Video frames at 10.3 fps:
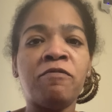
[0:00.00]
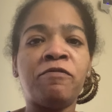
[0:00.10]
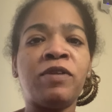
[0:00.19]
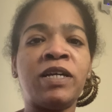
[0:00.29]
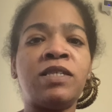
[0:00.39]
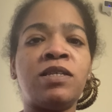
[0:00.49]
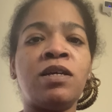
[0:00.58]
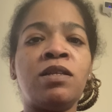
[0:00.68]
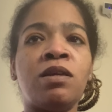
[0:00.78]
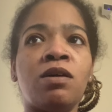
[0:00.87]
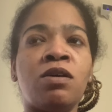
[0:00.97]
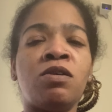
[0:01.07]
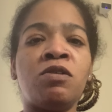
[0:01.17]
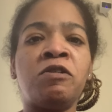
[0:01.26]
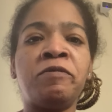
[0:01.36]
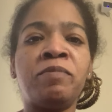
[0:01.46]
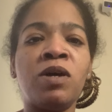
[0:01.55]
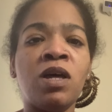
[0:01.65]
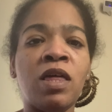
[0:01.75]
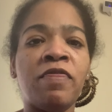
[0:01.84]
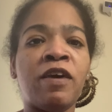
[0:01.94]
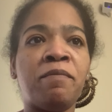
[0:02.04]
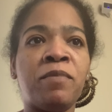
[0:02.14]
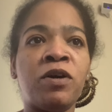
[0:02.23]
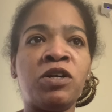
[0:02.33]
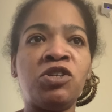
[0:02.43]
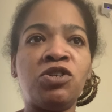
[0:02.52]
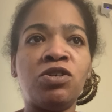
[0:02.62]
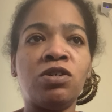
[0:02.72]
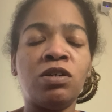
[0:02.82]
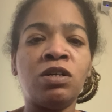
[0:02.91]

flexing that much.